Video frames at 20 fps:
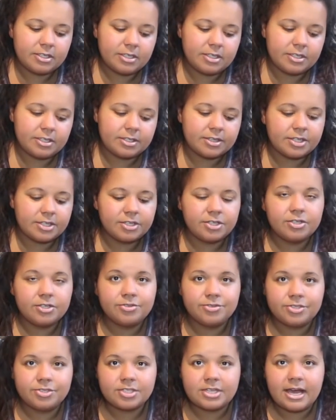
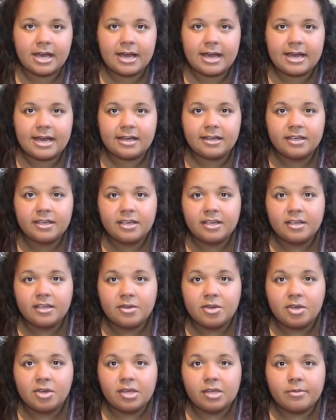include
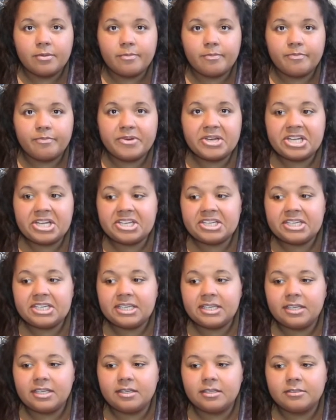
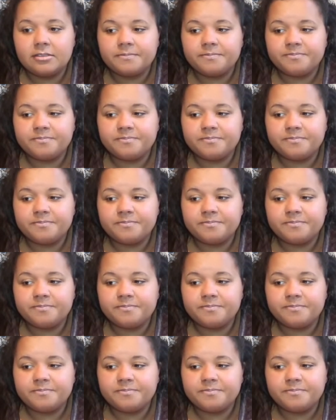burning